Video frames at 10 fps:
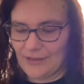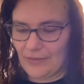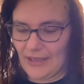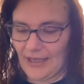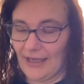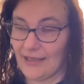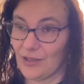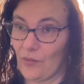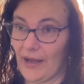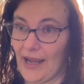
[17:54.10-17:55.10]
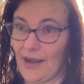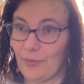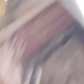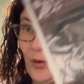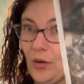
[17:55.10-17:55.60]
one is quite
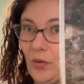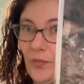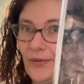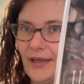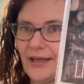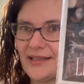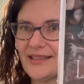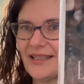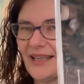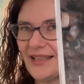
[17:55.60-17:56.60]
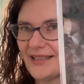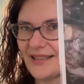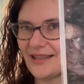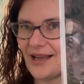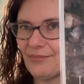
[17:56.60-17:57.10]
apropos because it's
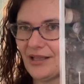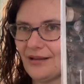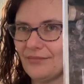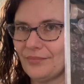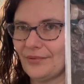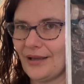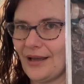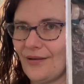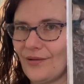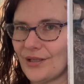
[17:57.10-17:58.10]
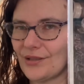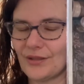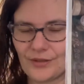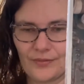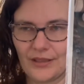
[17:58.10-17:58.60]
Llama Lump. I want to do
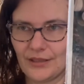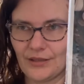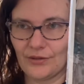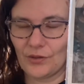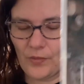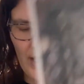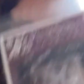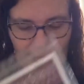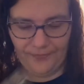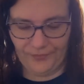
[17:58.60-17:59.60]
this one this year so bad.